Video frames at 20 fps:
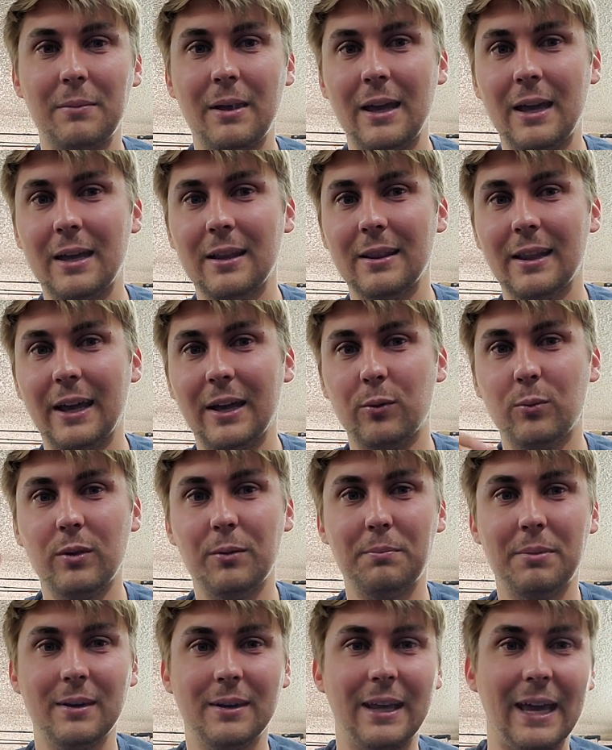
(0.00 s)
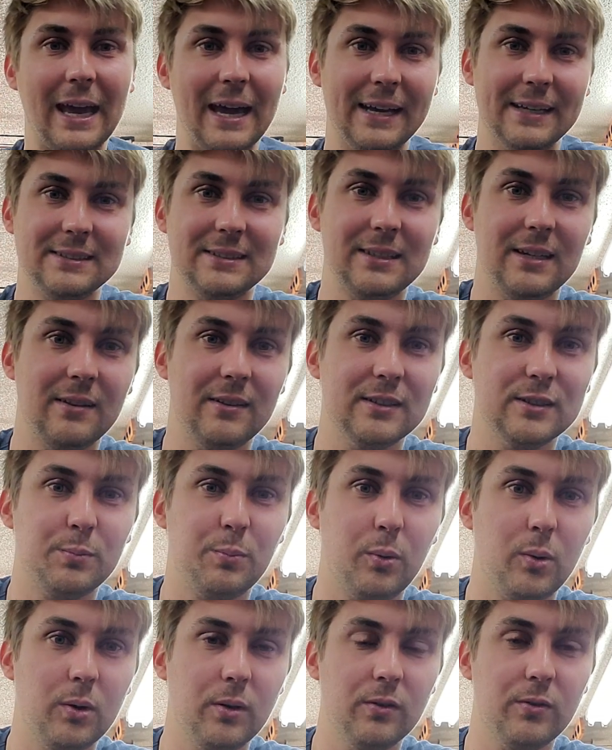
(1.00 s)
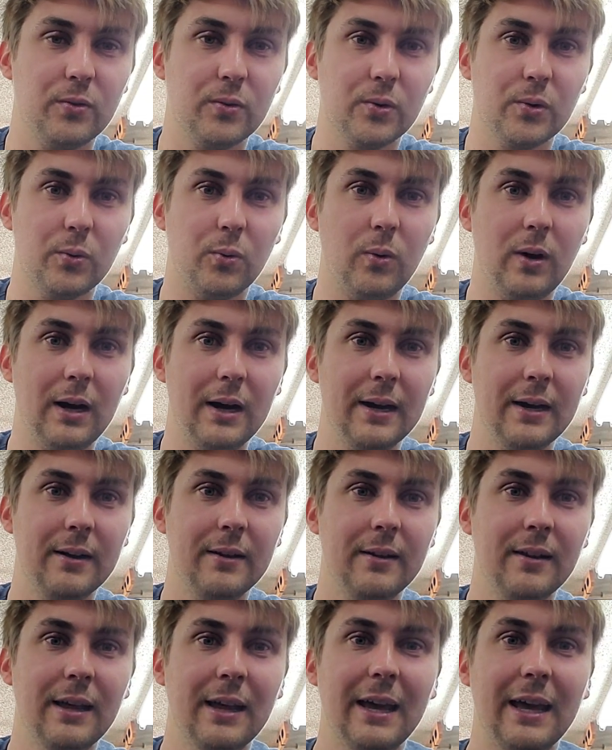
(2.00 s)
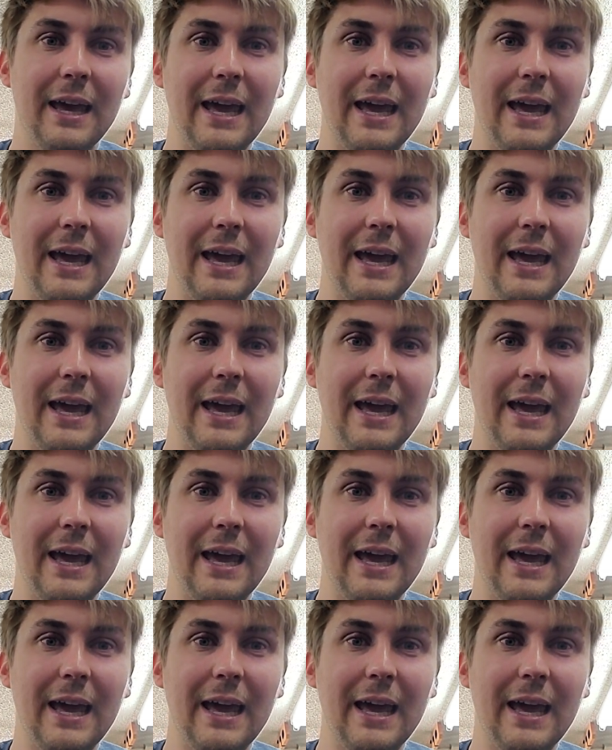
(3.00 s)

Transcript: man, like we've been casting in this boil for a while